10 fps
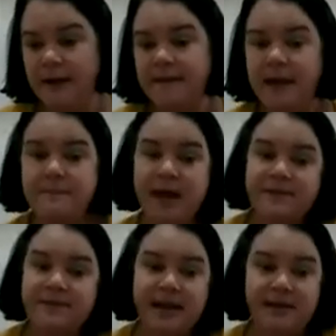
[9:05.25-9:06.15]
They may have
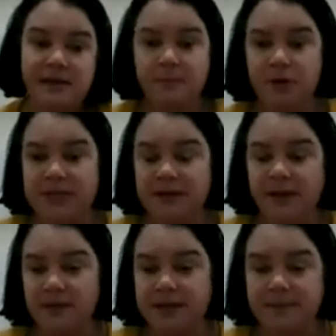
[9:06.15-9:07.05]
sat in the positive
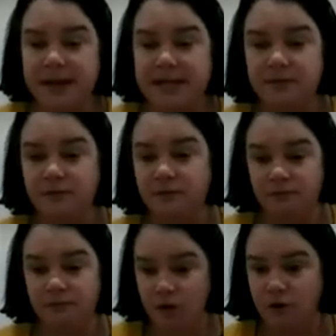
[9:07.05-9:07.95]
health space,
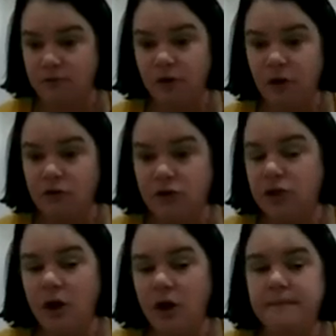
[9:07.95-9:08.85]
for a long
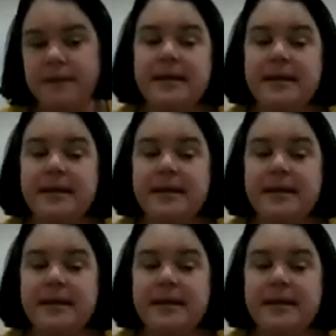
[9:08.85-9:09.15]
time.